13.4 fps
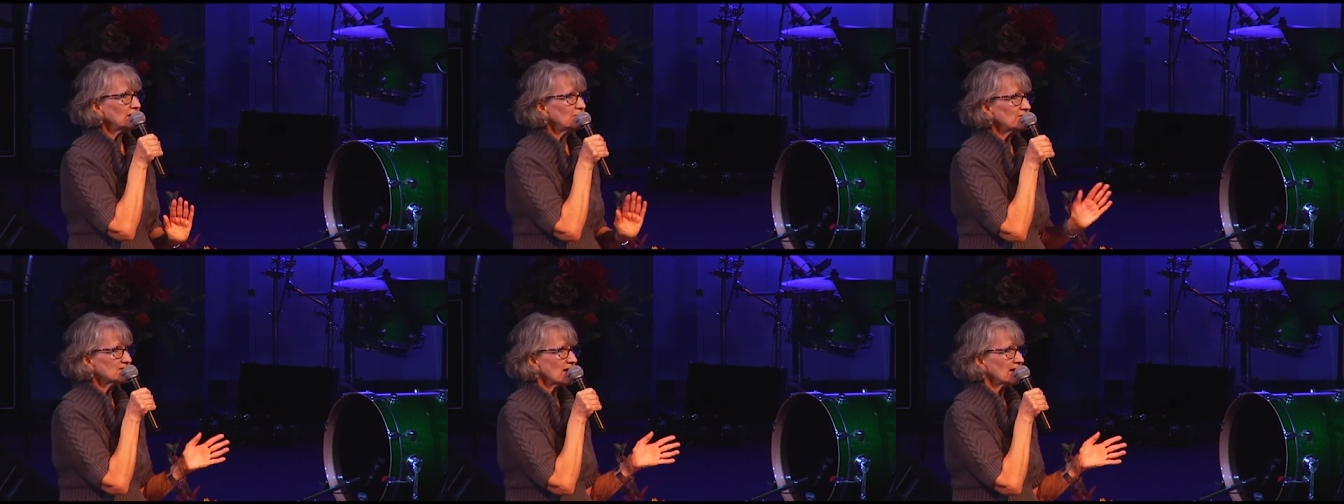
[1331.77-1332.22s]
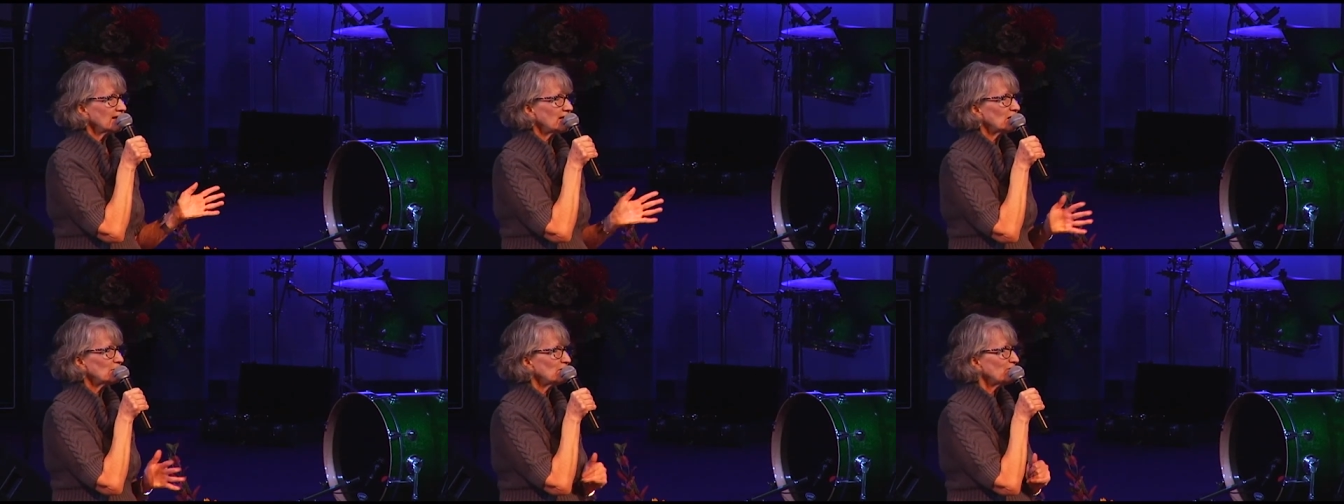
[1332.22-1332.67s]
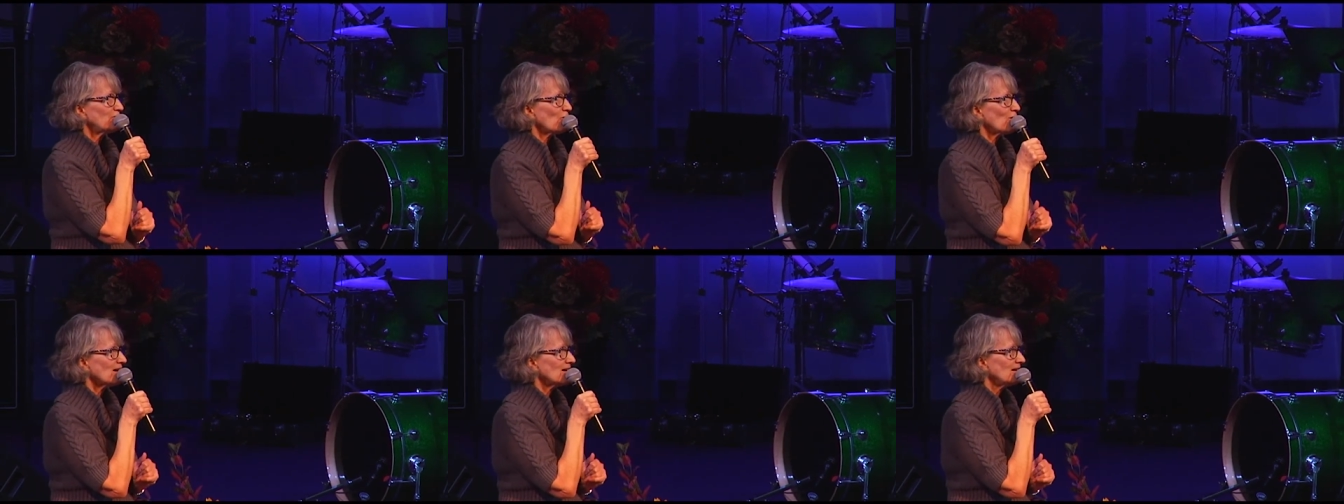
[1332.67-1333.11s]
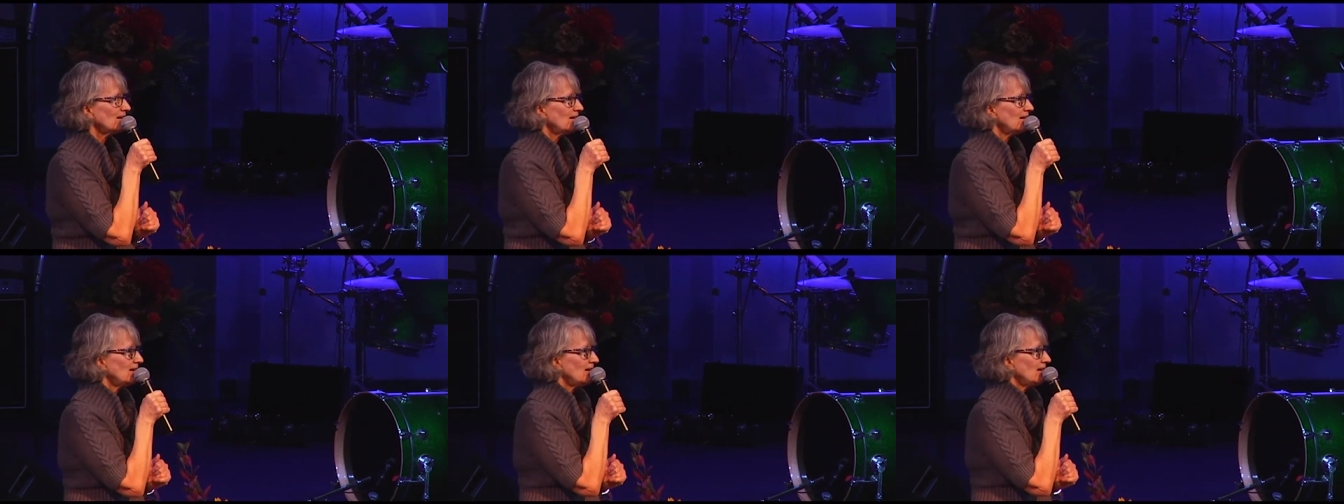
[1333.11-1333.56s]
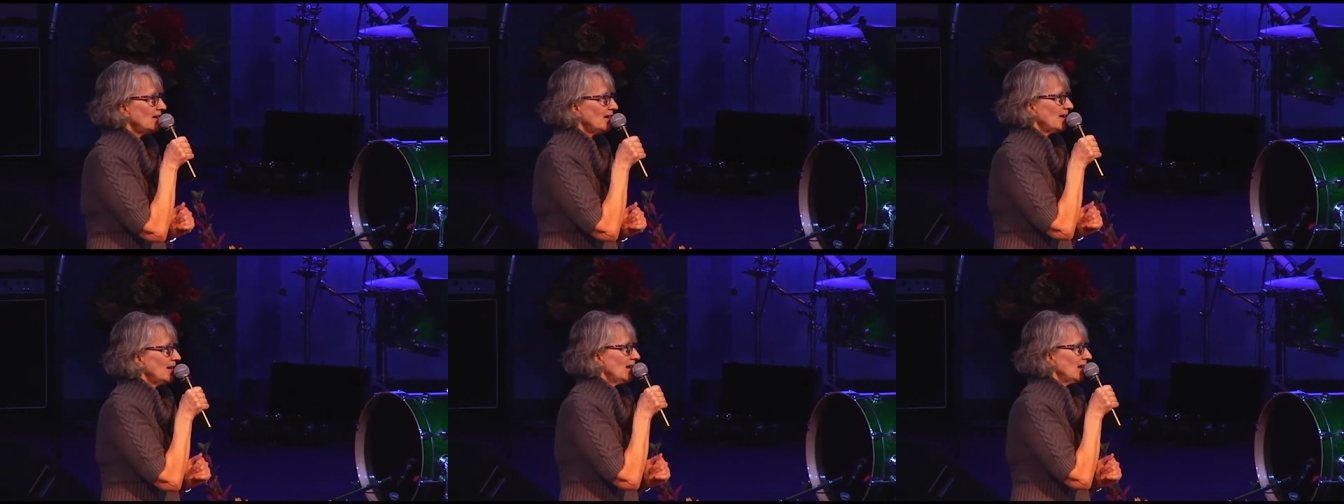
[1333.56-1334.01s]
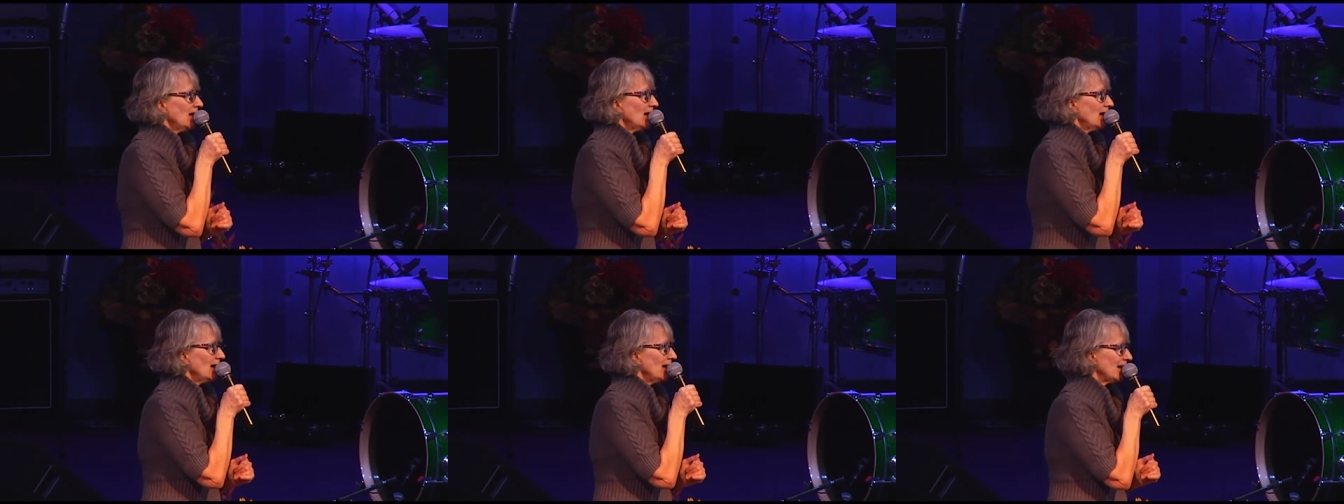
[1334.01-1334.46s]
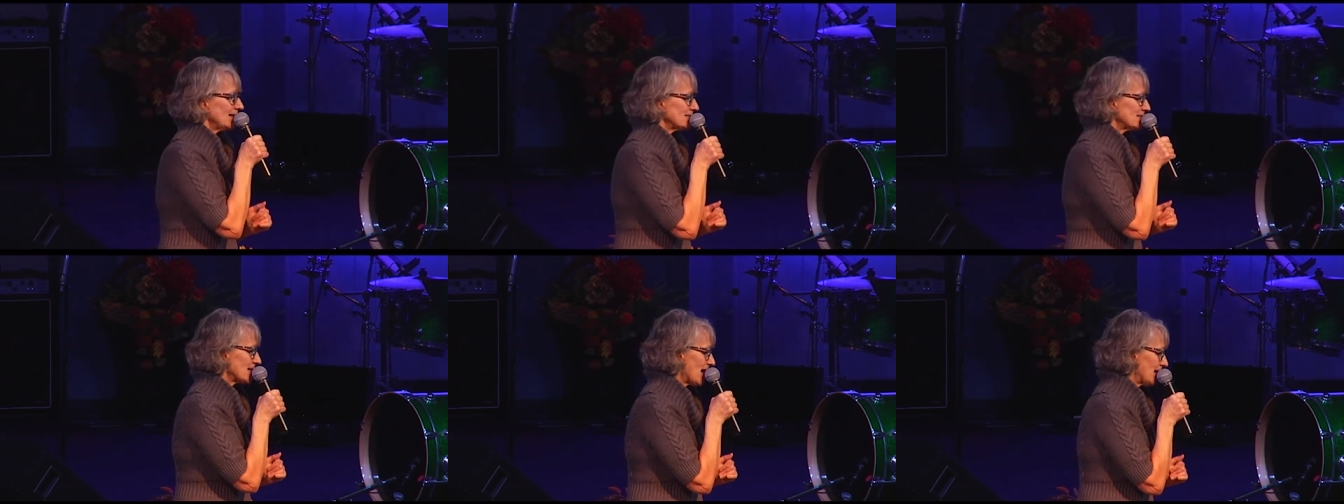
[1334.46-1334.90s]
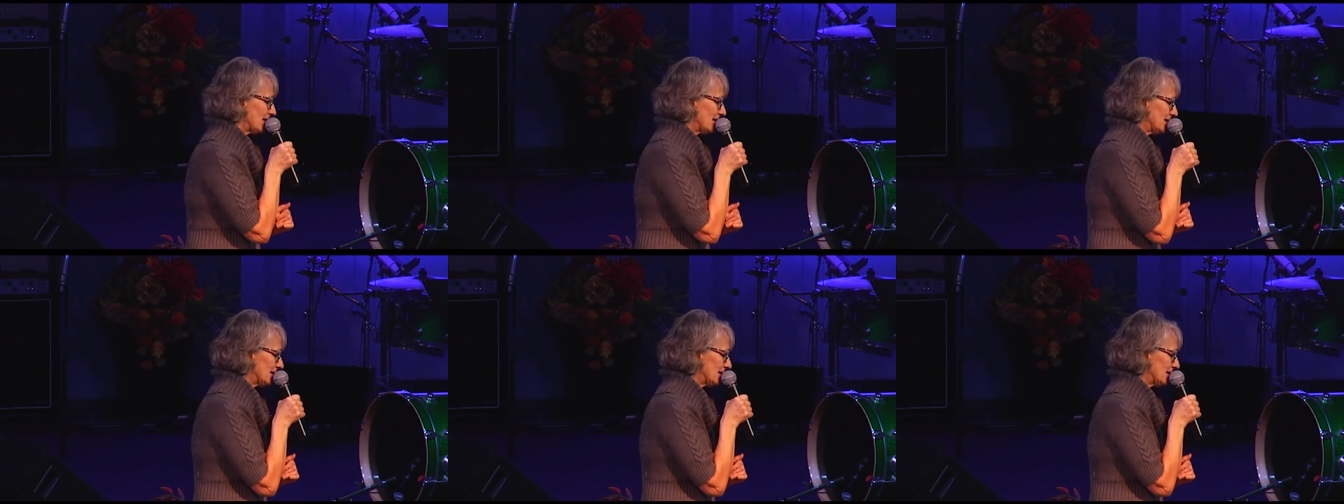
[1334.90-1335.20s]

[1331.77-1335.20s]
We've sung it here before. And I